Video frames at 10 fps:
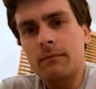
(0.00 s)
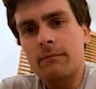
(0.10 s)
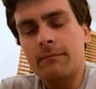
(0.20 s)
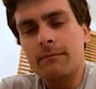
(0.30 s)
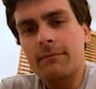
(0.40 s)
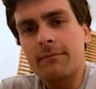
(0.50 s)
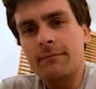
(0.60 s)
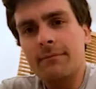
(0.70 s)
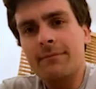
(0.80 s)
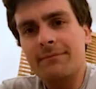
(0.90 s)

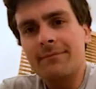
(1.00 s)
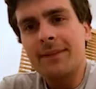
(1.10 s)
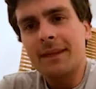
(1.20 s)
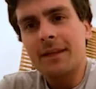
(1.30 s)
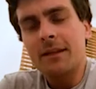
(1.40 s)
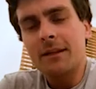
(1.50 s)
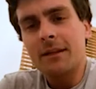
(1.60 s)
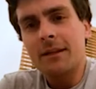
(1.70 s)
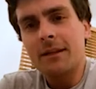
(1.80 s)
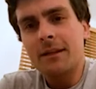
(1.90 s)

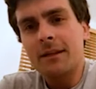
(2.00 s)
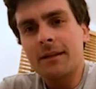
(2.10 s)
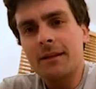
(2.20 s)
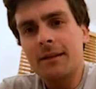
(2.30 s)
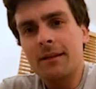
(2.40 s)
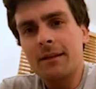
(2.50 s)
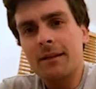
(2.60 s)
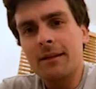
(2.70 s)
(not speaking)